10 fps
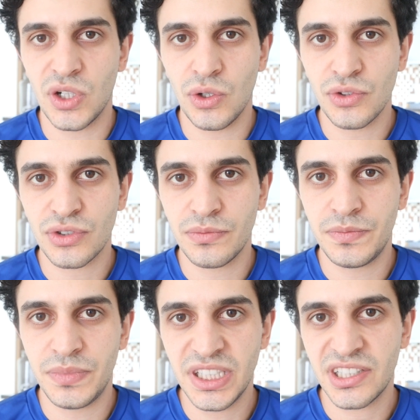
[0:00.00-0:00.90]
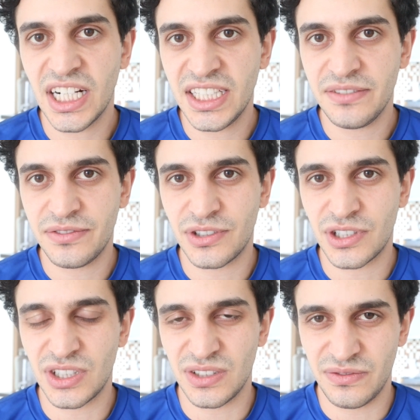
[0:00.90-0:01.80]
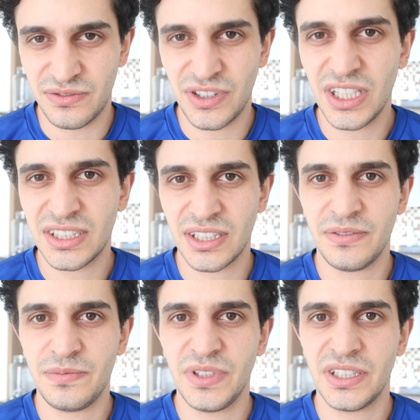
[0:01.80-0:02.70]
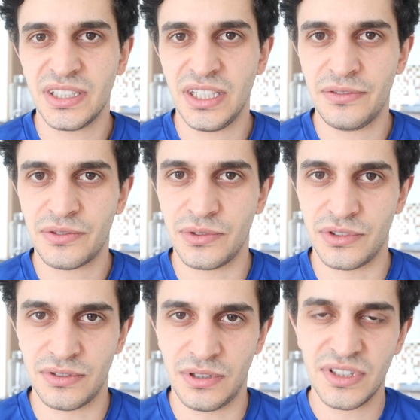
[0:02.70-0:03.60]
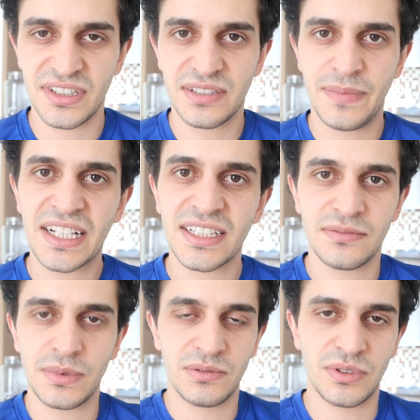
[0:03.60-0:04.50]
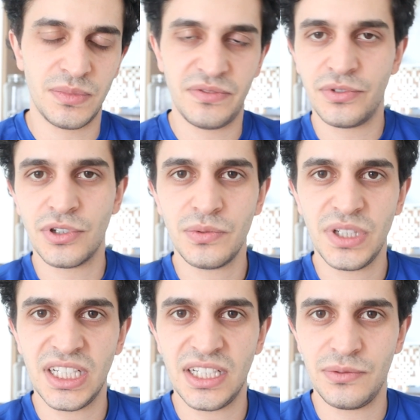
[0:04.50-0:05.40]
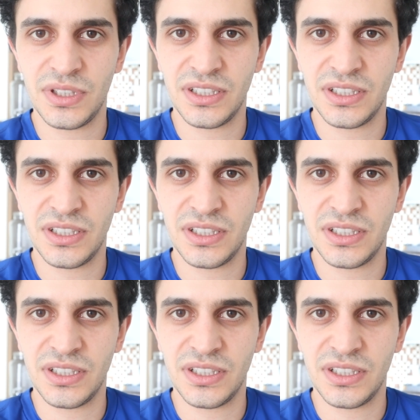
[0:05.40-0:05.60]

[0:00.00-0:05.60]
also be ready for a very tough period afterwards. So I was expecting, so before the